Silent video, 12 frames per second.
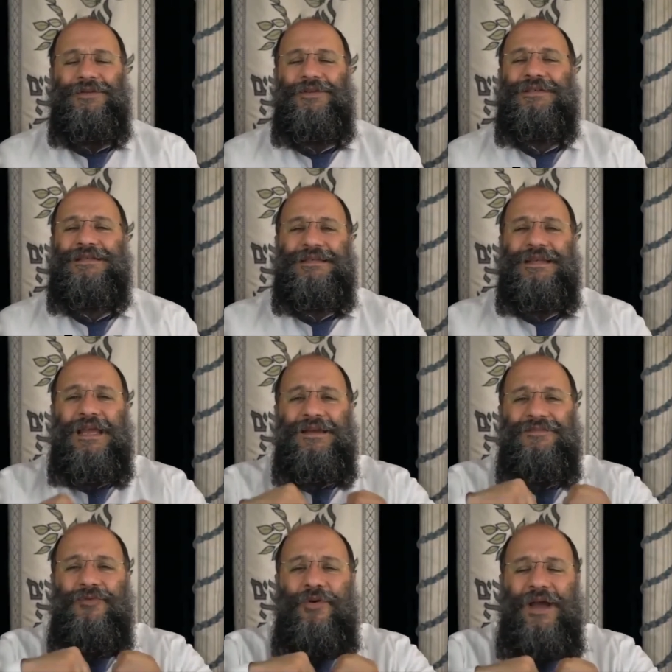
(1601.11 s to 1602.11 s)
The
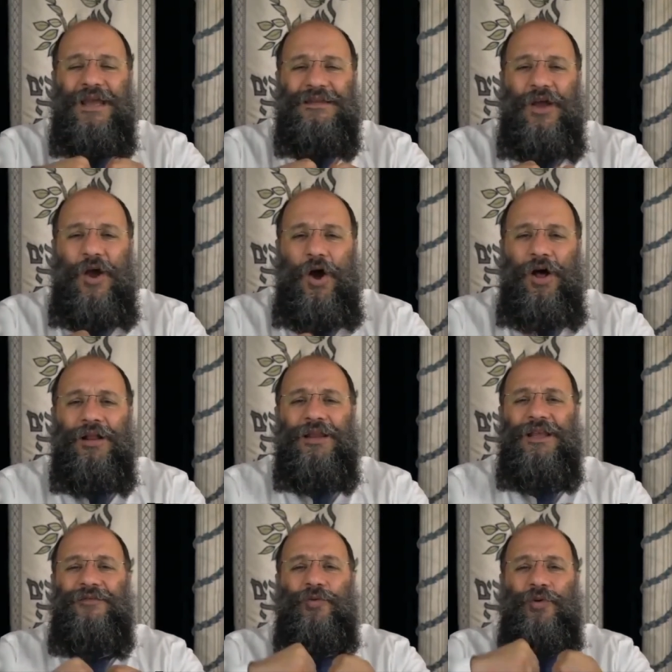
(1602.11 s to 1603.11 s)
same way the
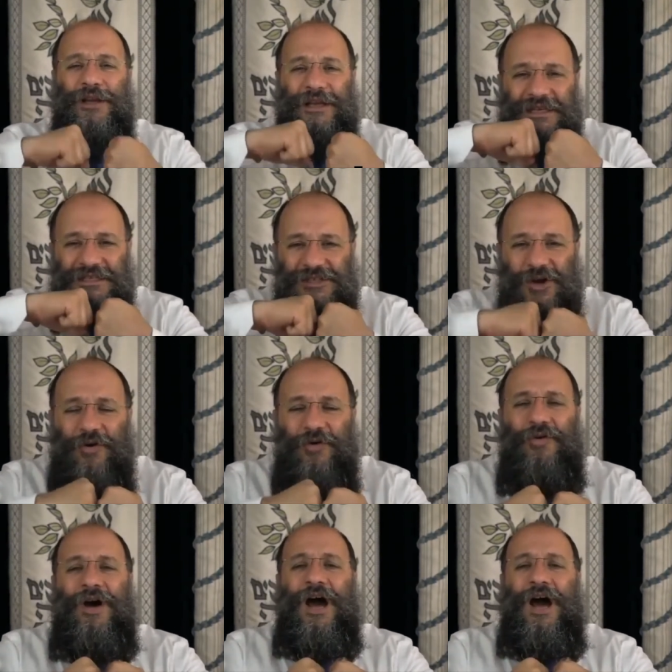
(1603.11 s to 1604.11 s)
olive, when it is
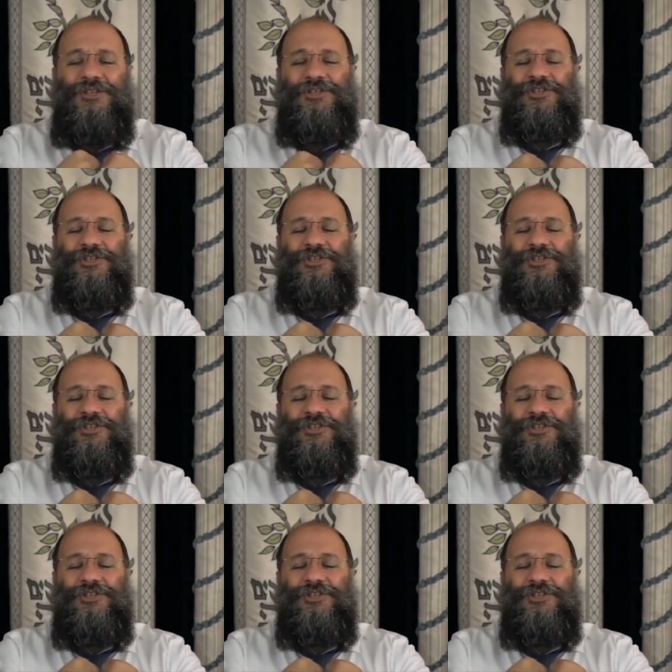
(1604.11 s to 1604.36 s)
crushed,